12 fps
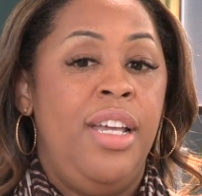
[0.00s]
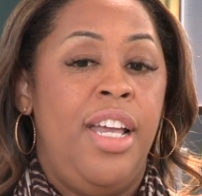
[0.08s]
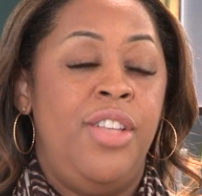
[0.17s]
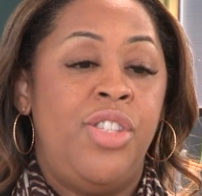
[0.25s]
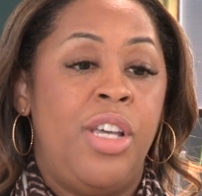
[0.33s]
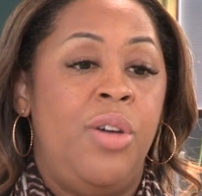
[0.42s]

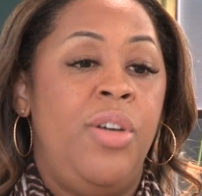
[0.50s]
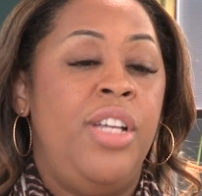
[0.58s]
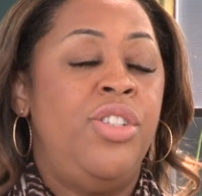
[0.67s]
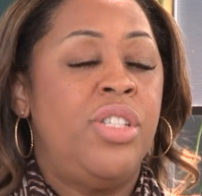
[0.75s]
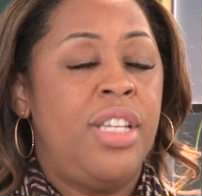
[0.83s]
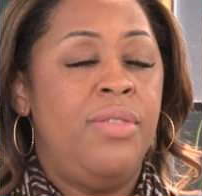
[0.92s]
And so
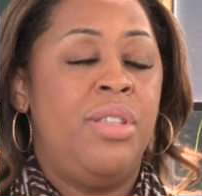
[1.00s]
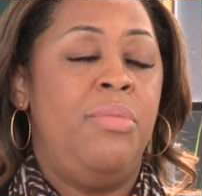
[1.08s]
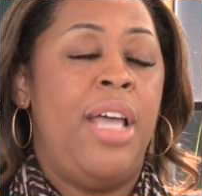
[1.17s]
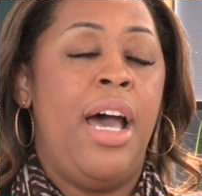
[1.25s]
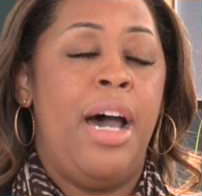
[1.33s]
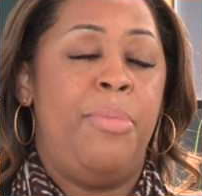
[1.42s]
it just gives them
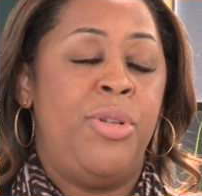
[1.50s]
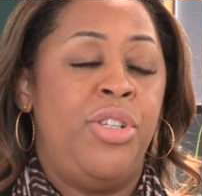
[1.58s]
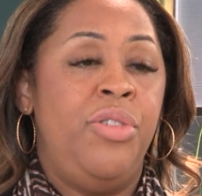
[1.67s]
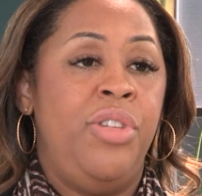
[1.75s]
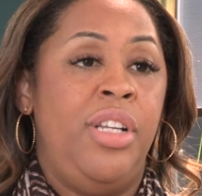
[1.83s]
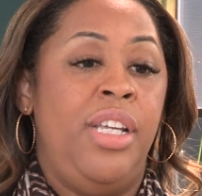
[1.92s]
that
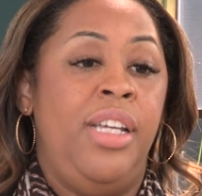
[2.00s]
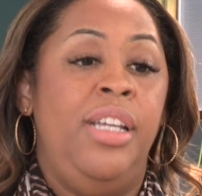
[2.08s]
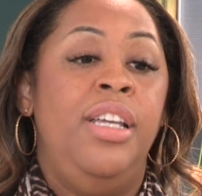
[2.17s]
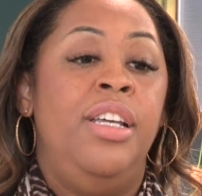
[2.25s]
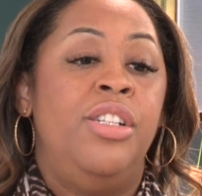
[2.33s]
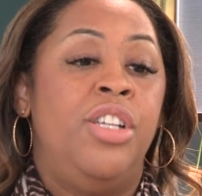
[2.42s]
opportunity
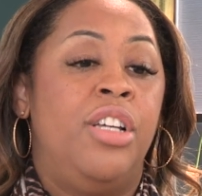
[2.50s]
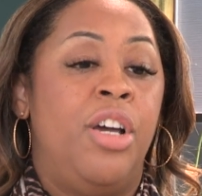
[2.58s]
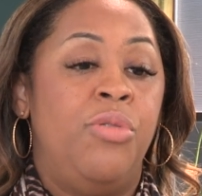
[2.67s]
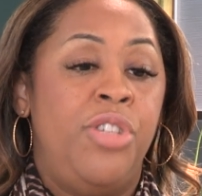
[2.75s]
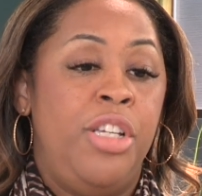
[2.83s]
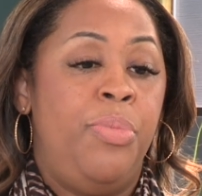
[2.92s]
to
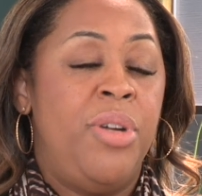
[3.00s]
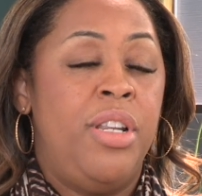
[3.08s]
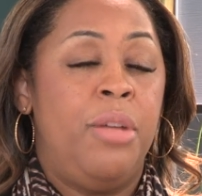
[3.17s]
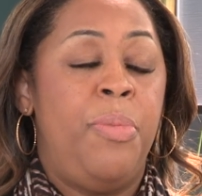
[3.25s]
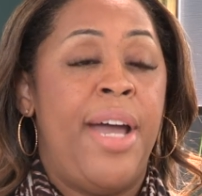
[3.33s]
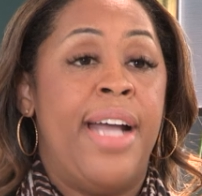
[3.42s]
go deeper in
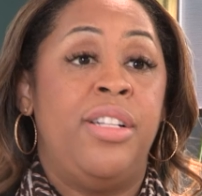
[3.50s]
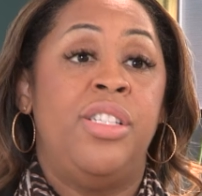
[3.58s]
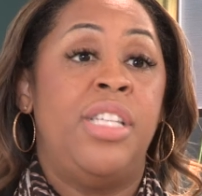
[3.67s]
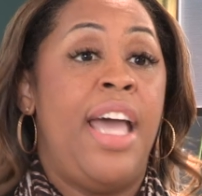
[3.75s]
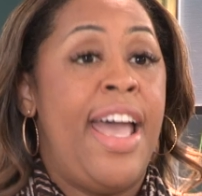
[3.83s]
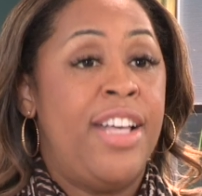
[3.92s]
their practice,
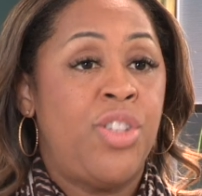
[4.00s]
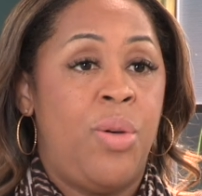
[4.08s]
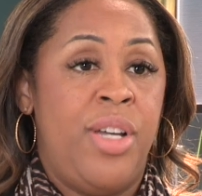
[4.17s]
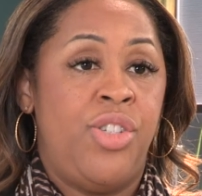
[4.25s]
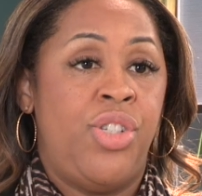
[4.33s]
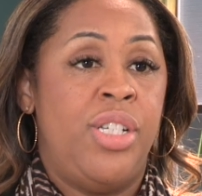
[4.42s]
to ask
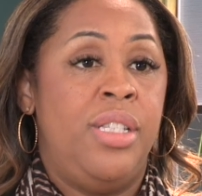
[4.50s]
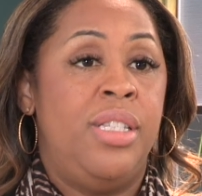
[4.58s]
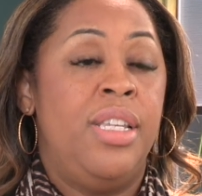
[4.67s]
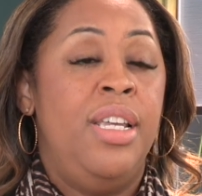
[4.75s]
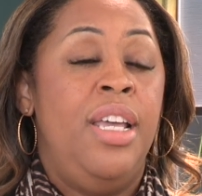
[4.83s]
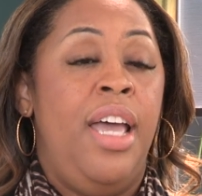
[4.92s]

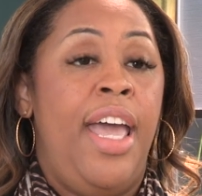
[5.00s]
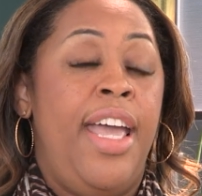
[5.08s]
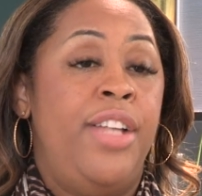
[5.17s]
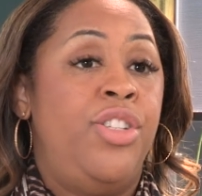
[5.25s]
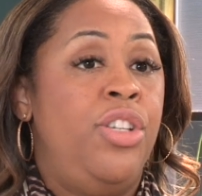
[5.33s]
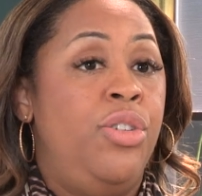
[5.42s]
questions,
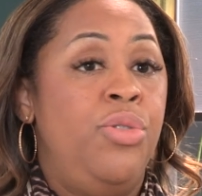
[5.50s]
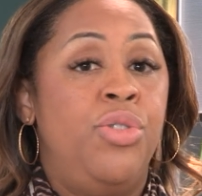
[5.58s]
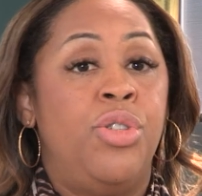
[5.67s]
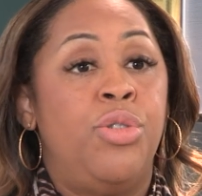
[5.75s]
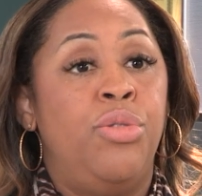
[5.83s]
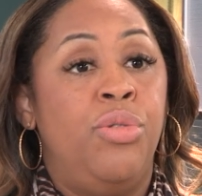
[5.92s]
and to use
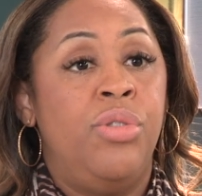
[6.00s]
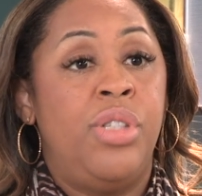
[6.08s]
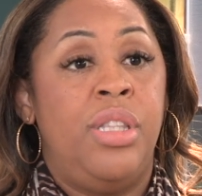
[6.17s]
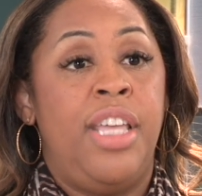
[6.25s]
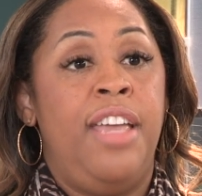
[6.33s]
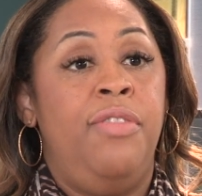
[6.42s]
the tools
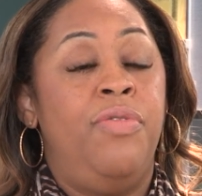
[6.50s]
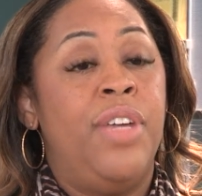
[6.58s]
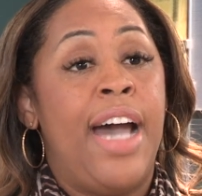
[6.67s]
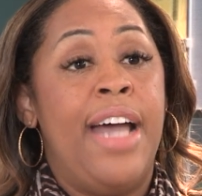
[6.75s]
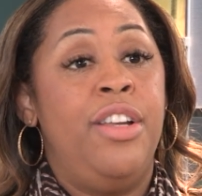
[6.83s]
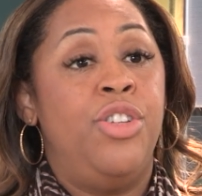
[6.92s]
that they've
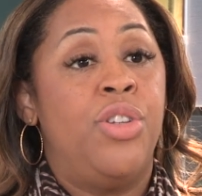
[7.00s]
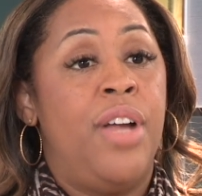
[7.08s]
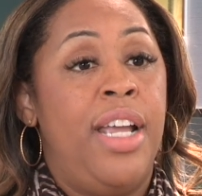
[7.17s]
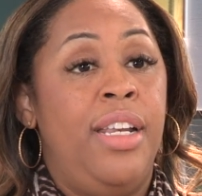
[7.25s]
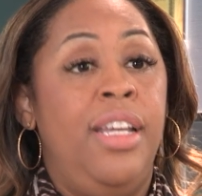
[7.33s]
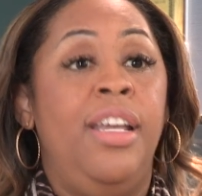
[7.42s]
gotten in
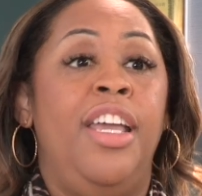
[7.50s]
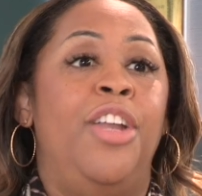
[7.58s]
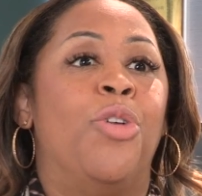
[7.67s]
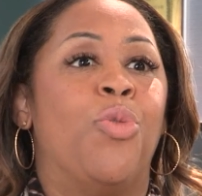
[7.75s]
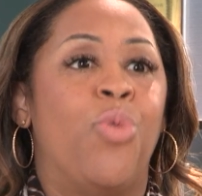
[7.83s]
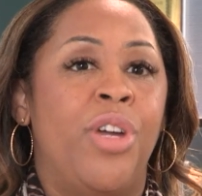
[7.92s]
training in
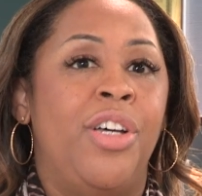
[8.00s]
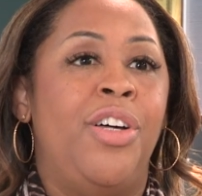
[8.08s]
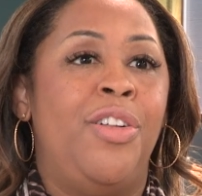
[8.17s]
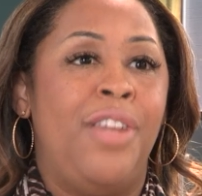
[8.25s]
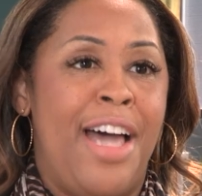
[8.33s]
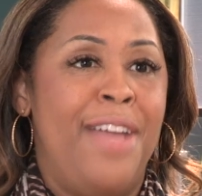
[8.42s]
a
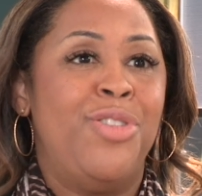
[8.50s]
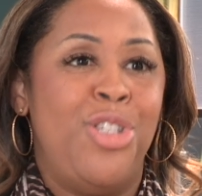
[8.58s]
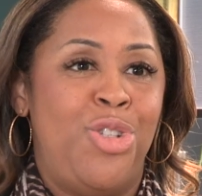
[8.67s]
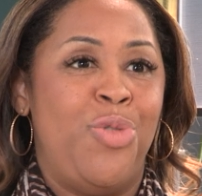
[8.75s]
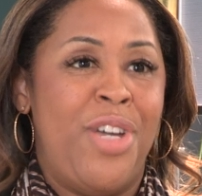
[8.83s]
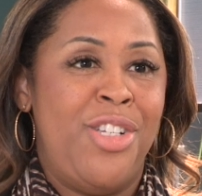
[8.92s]
real life
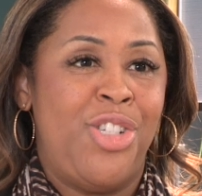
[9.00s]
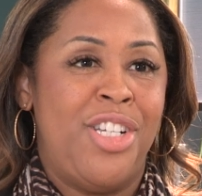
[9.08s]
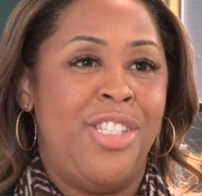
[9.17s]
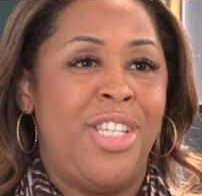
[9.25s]
situation.